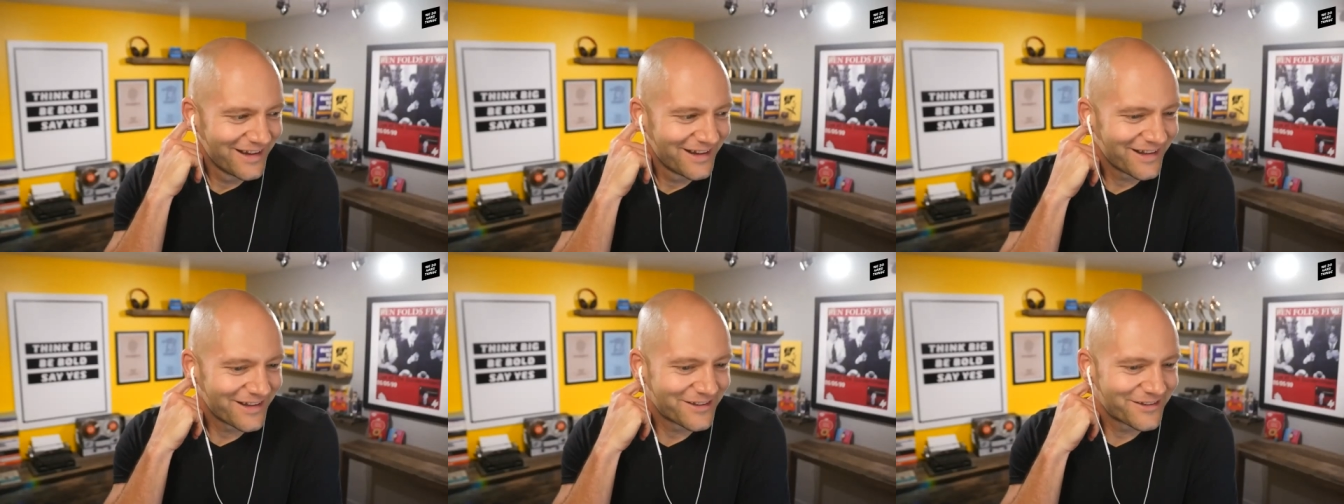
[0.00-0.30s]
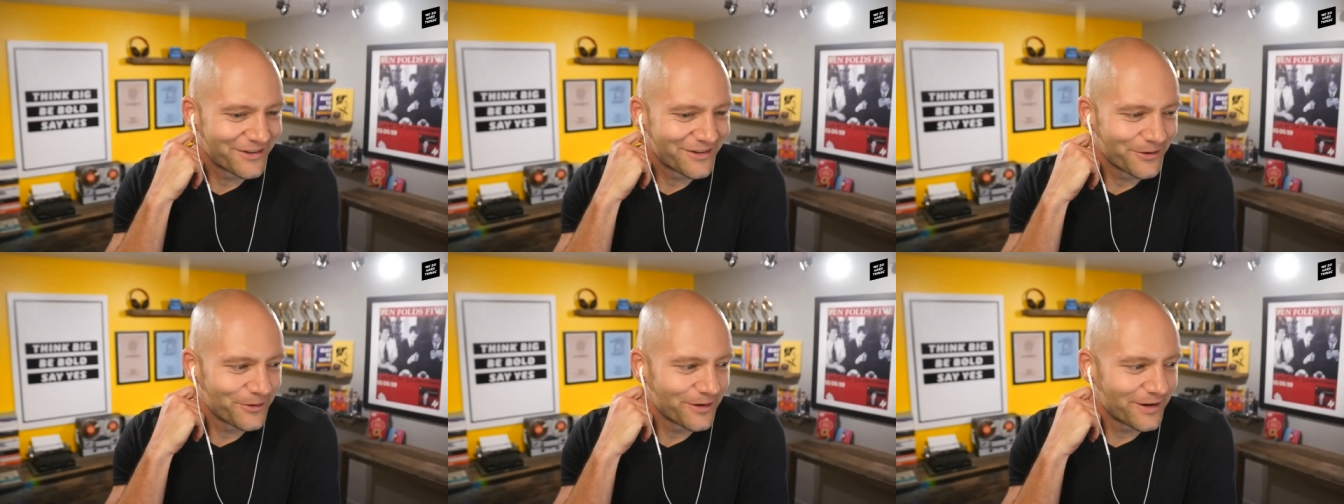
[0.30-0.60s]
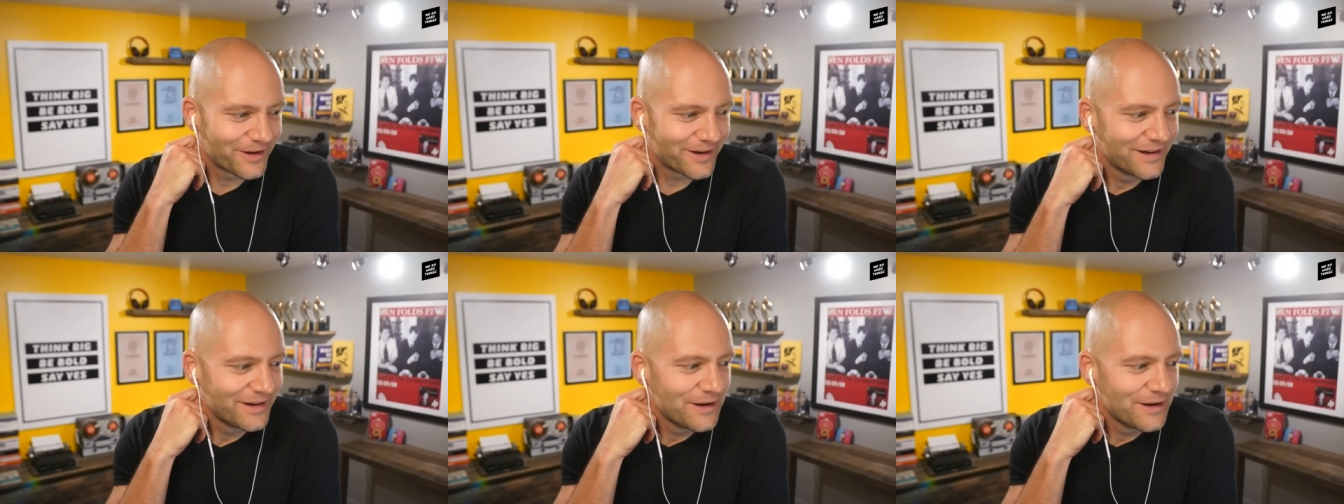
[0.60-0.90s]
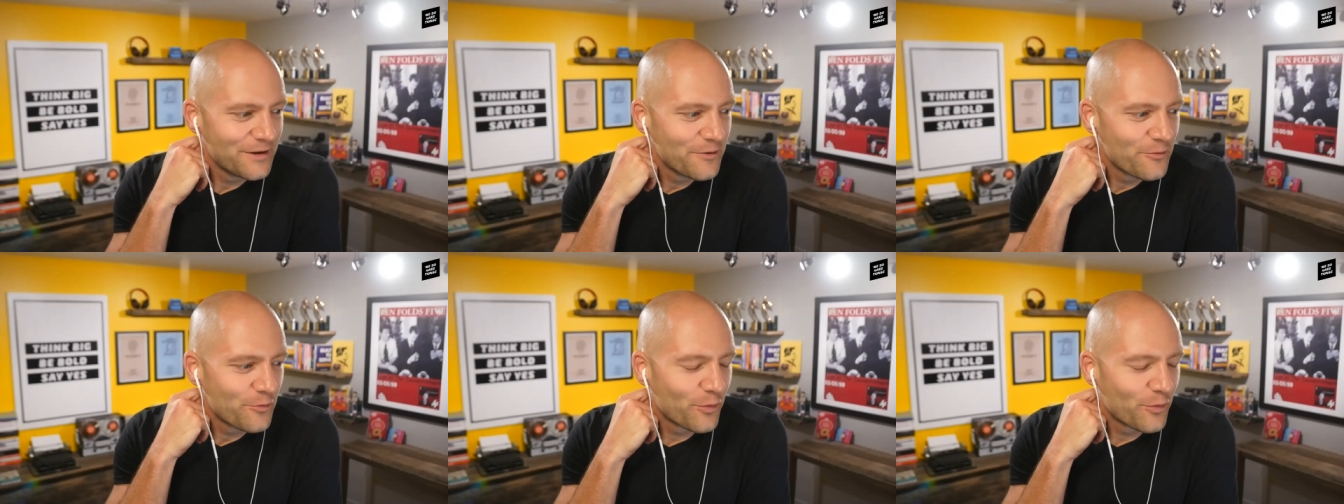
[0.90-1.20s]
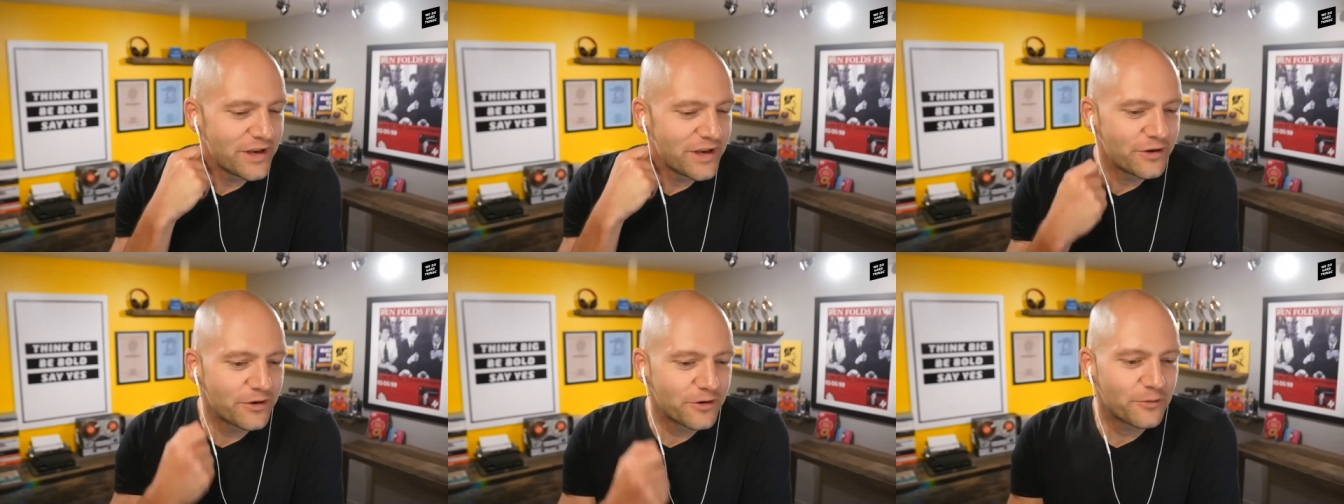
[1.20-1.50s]
That's so good.
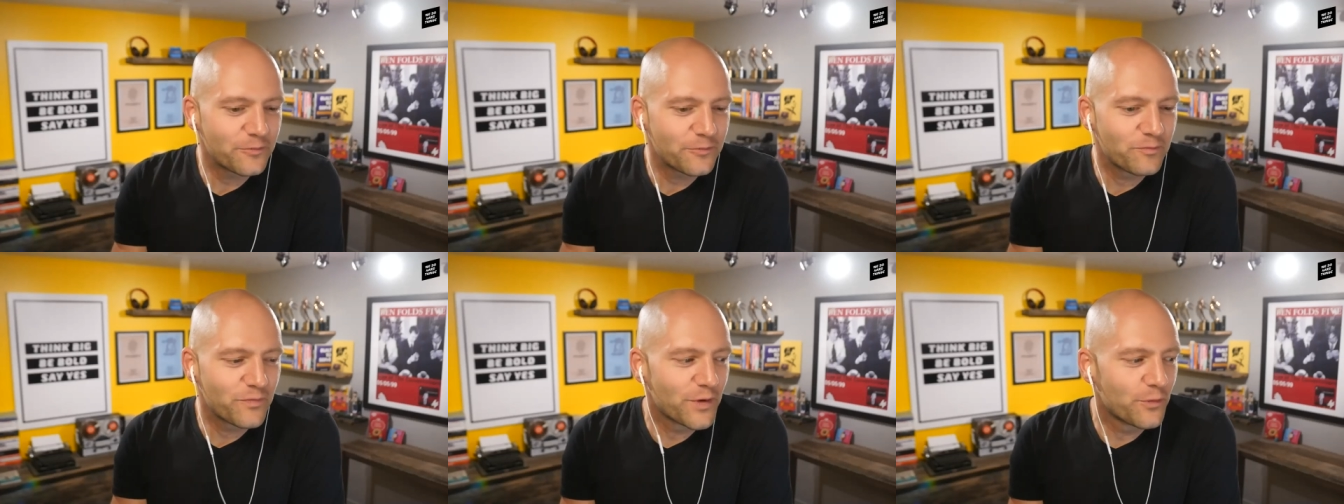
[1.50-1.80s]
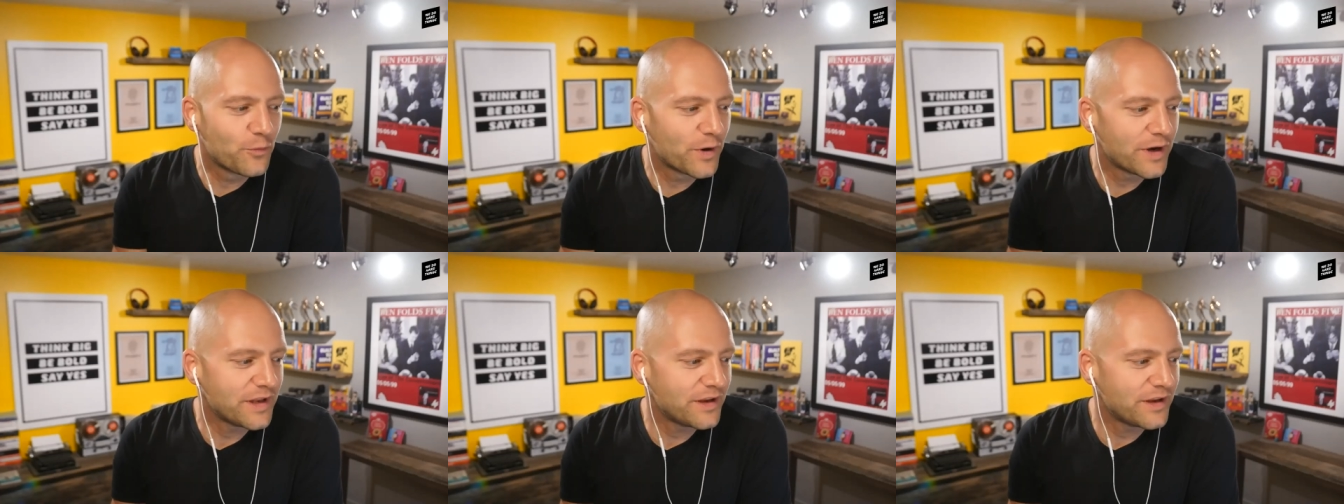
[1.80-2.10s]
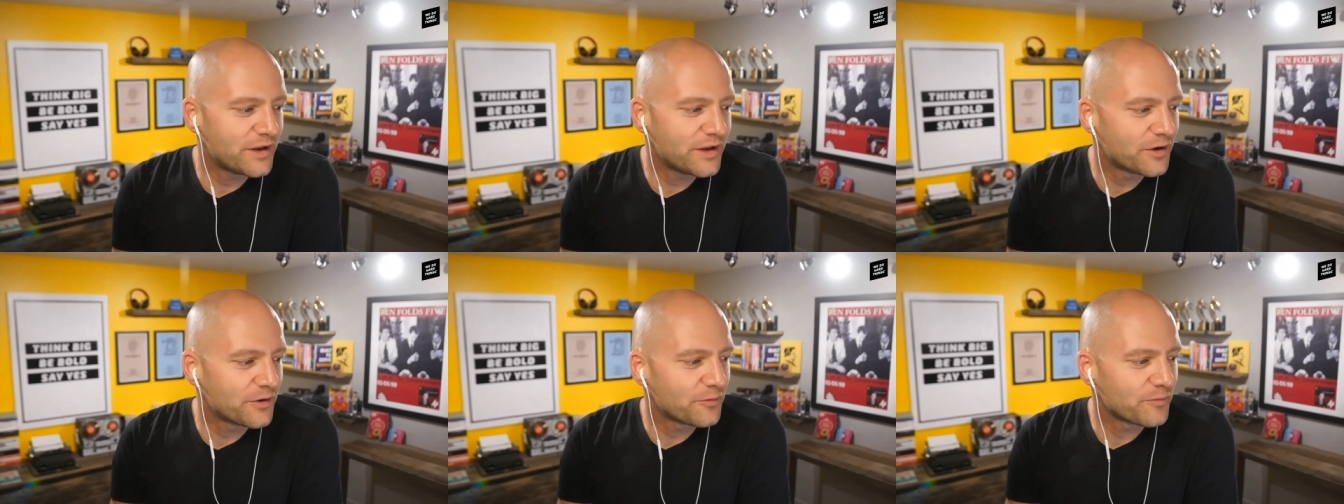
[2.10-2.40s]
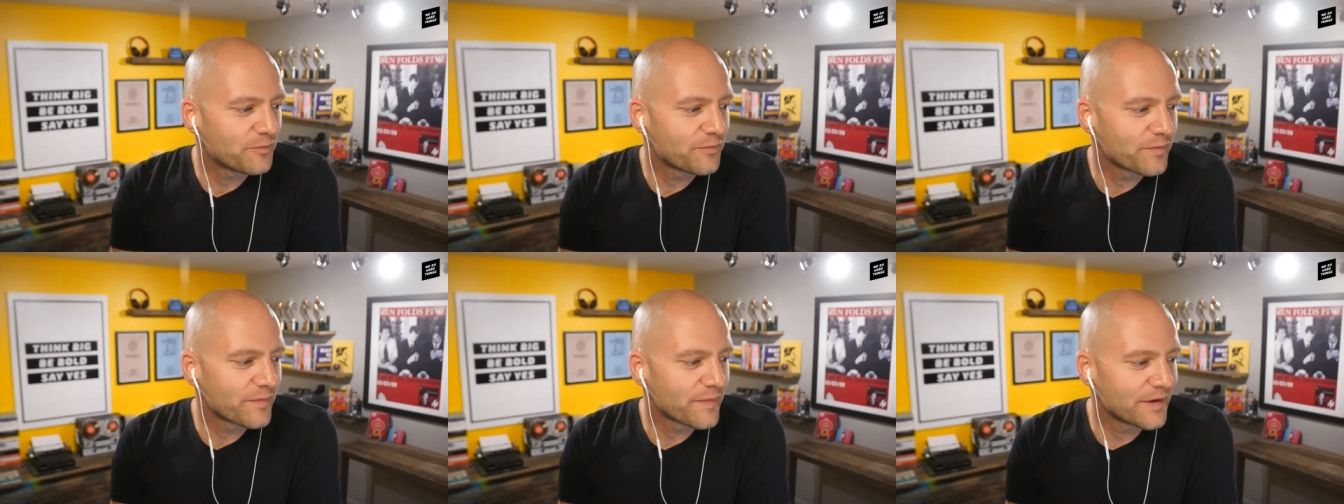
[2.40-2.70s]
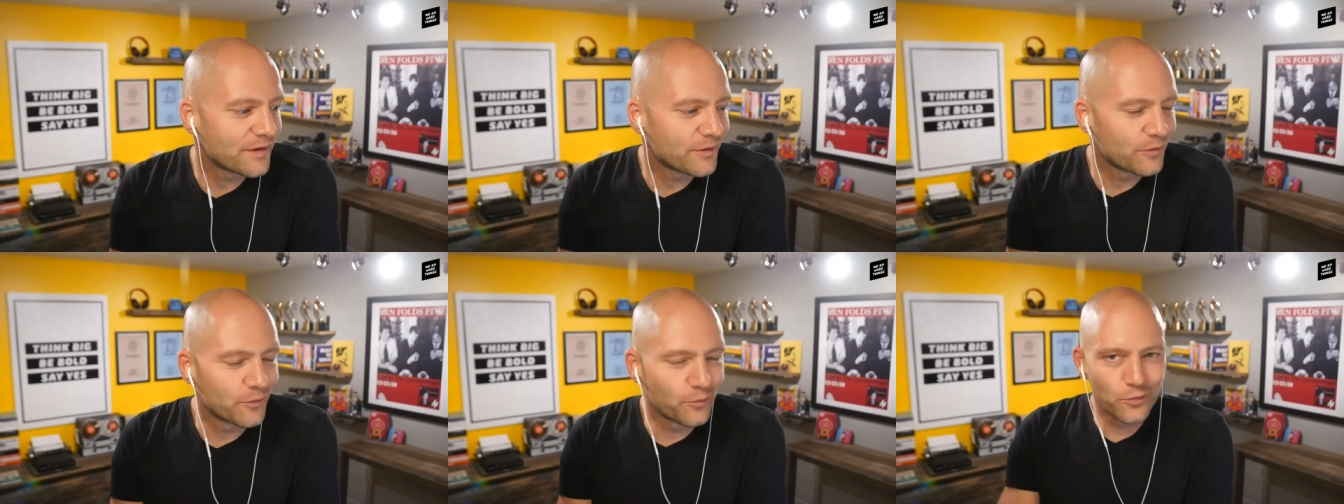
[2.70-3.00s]
When you're when you know
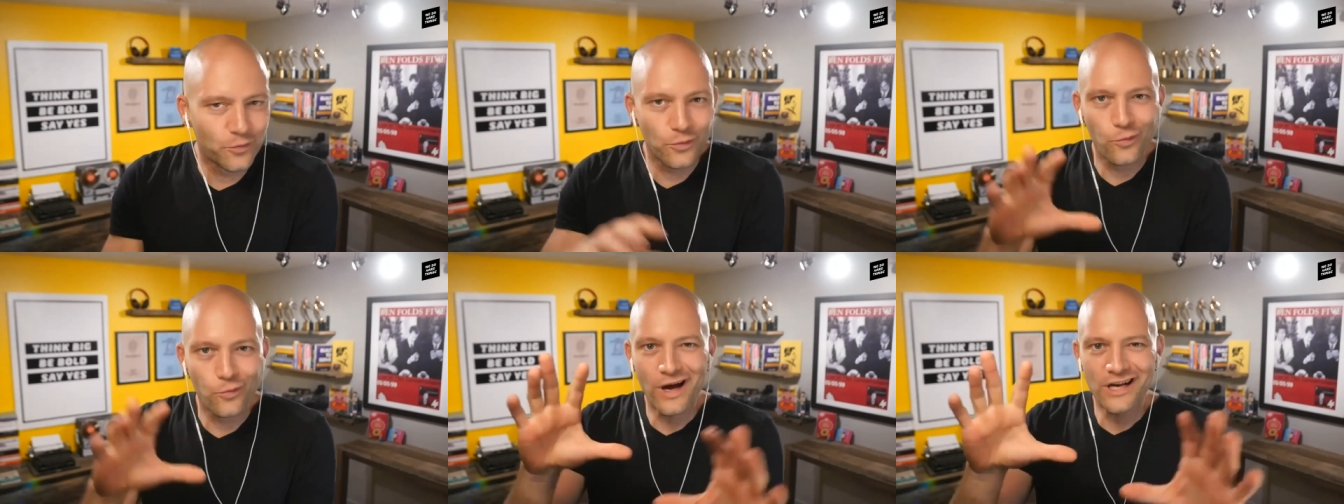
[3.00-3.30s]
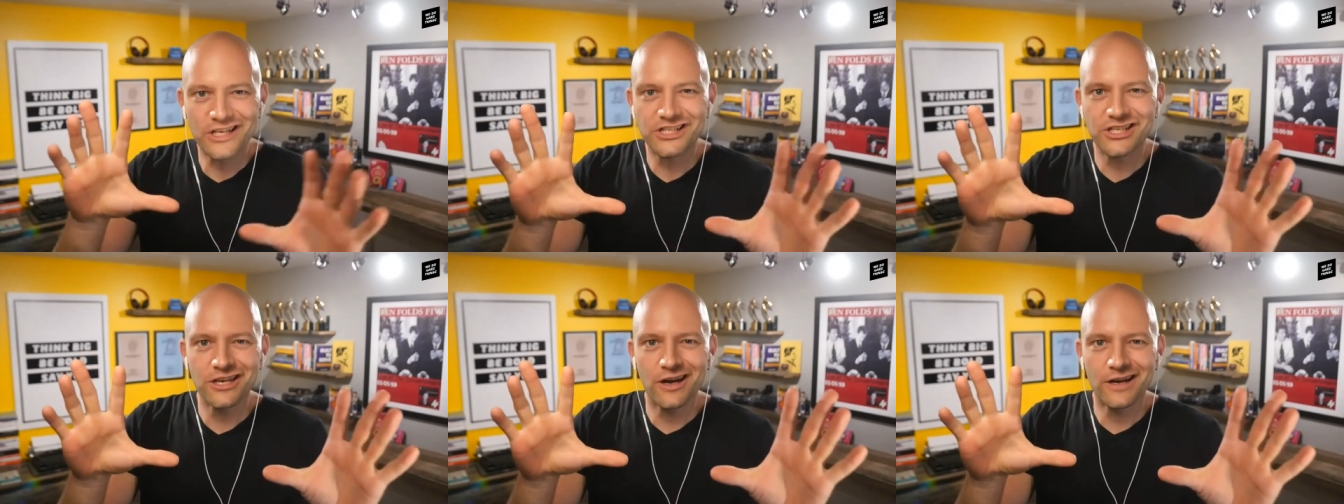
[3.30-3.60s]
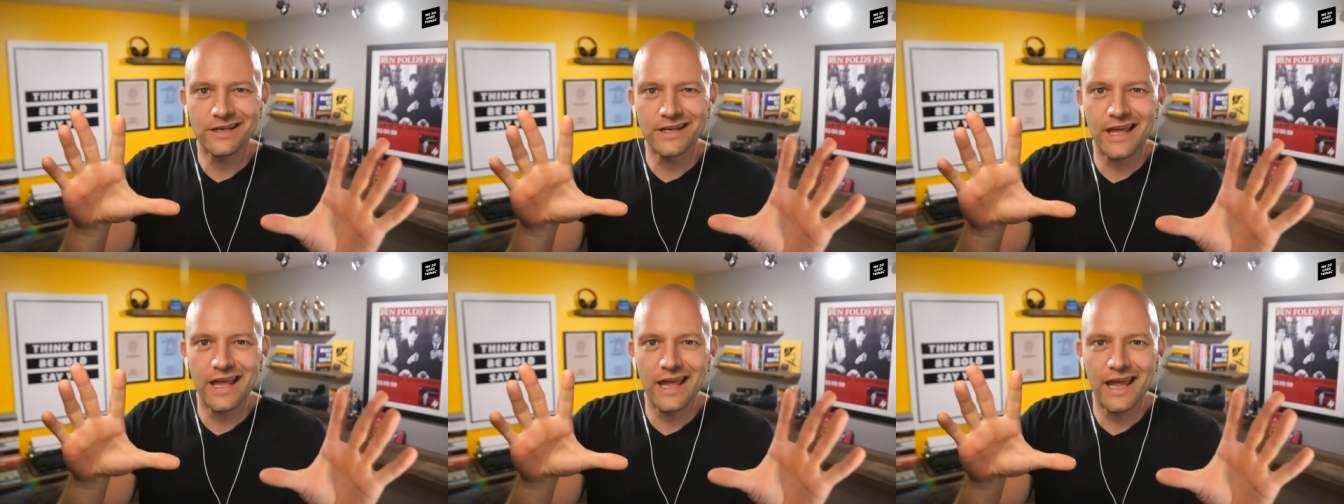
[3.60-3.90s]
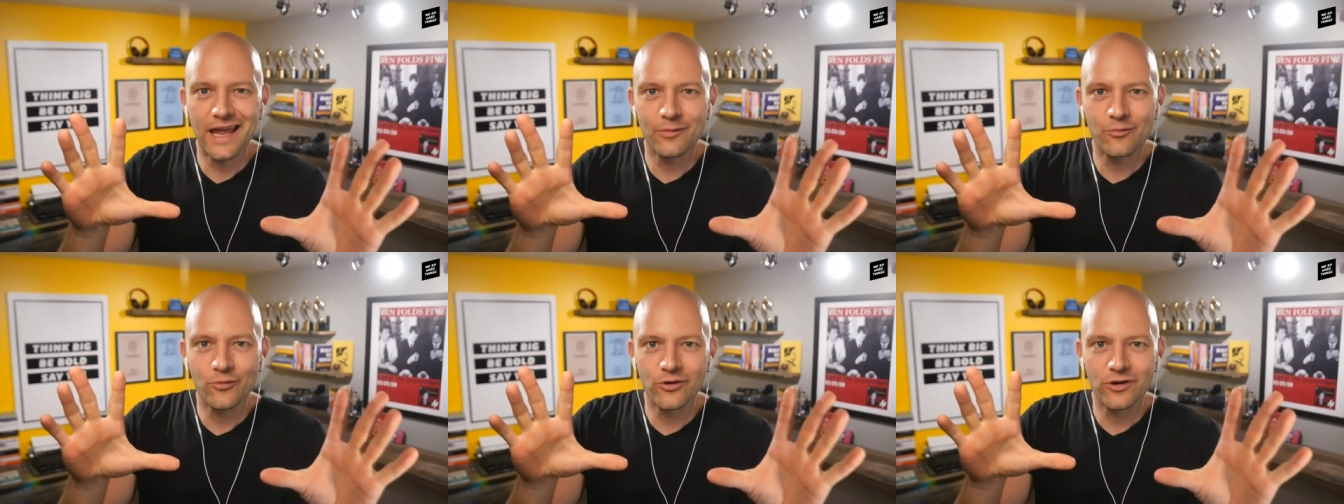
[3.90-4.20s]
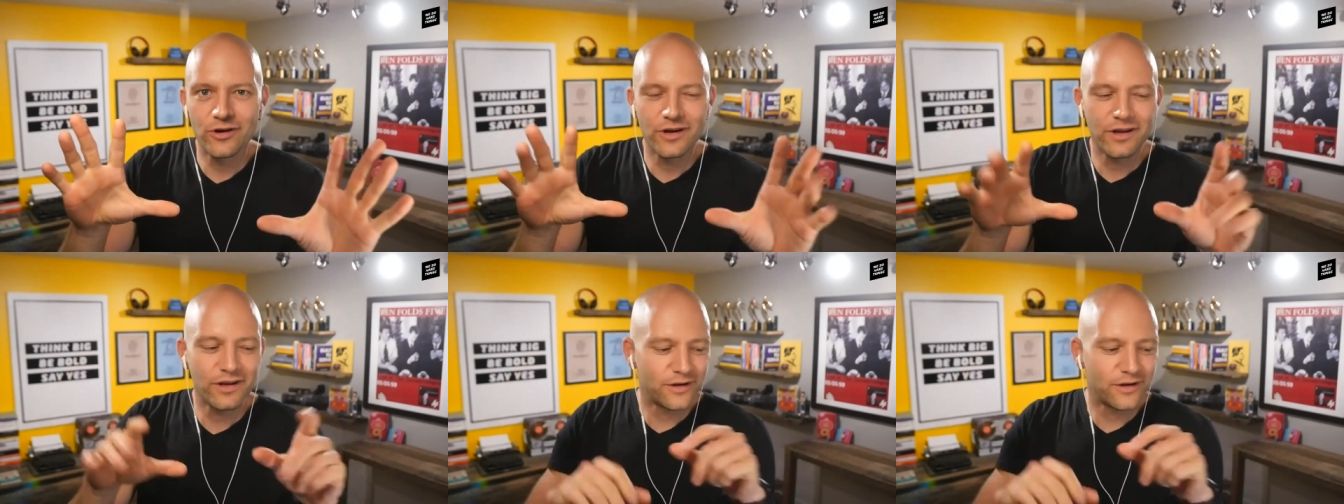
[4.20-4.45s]
we're watching on camera,